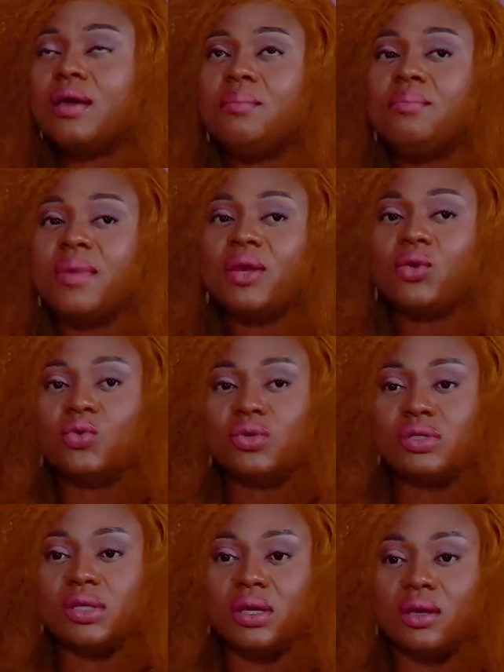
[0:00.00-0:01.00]
men who
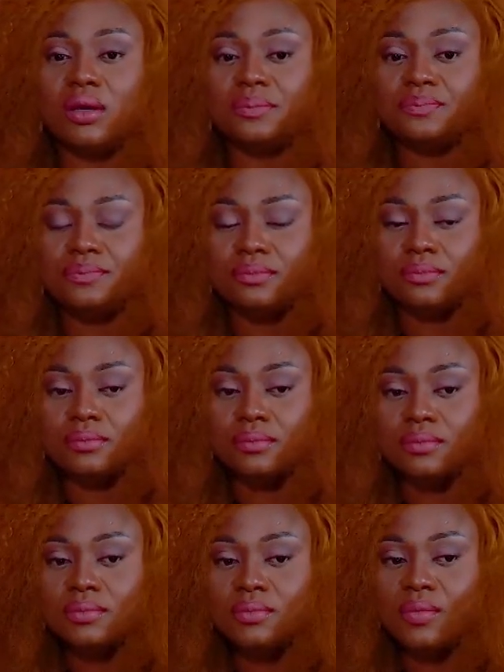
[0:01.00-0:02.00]
say
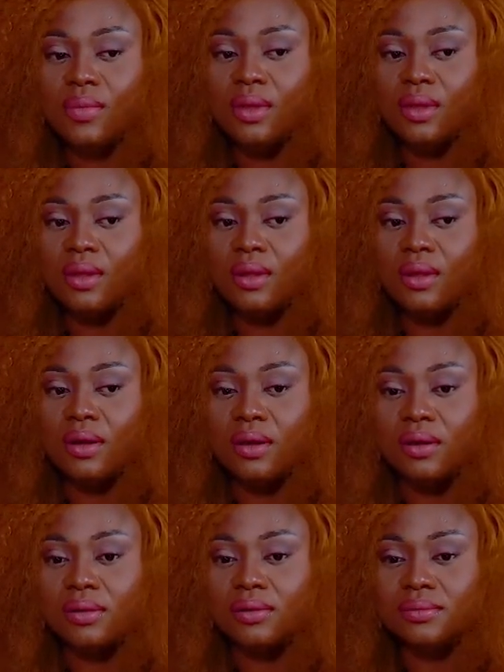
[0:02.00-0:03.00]

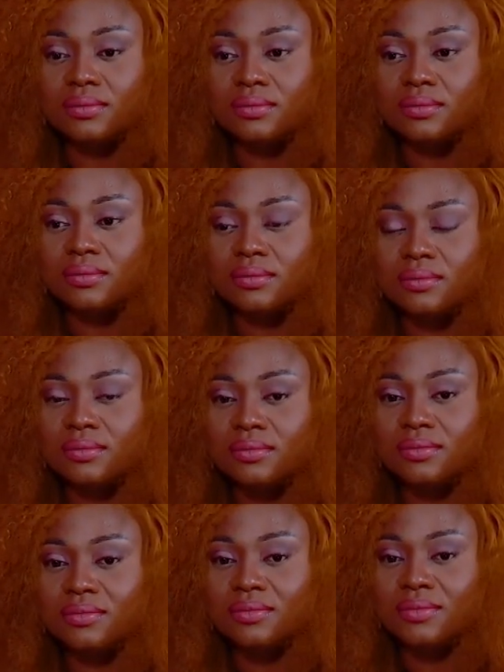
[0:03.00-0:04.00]
um,
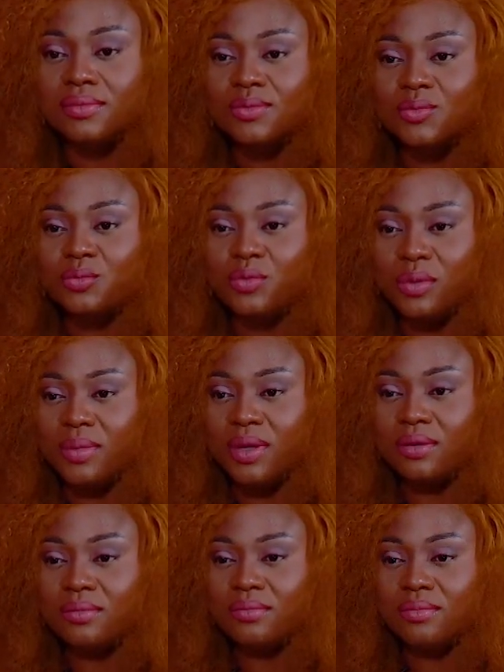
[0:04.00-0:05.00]

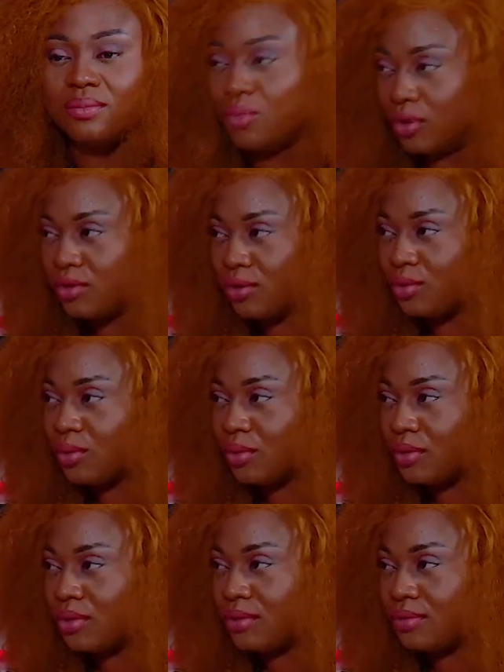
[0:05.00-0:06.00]
women must
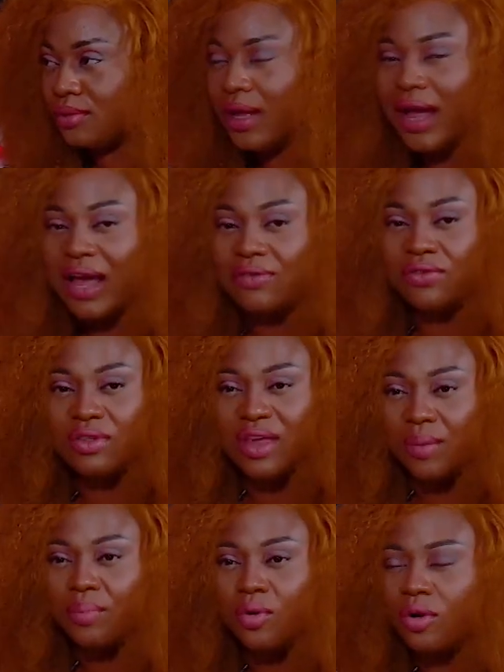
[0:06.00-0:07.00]
cook Mm. I feel they are
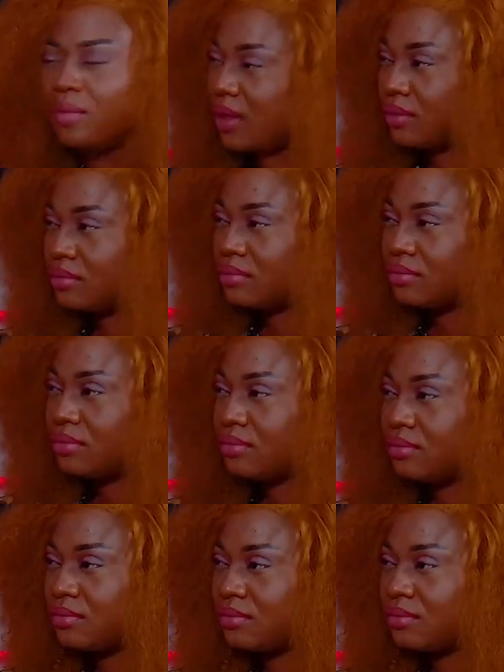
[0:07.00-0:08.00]
poor men. No, they
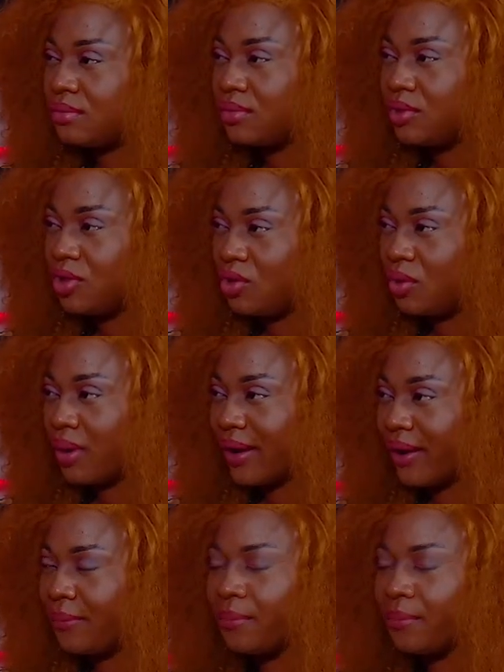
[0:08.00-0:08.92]
are not. You know why?